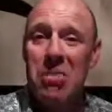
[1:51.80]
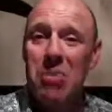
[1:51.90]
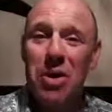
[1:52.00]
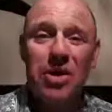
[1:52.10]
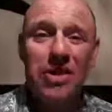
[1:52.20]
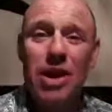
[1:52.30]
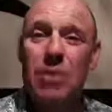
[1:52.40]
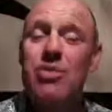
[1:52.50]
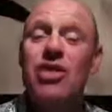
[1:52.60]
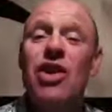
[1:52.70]
But the
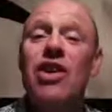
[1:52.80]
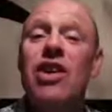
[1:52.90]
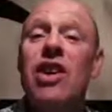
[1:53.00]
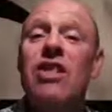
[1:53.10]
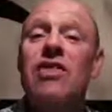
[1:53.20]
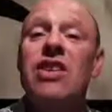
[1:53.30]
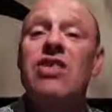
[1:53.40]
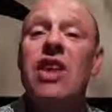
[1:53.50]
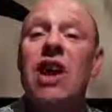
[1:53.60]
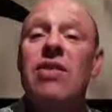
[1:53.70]
absurdity of this
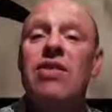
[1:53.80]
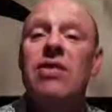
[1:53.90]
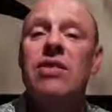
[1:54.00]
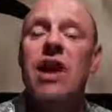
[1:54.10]
life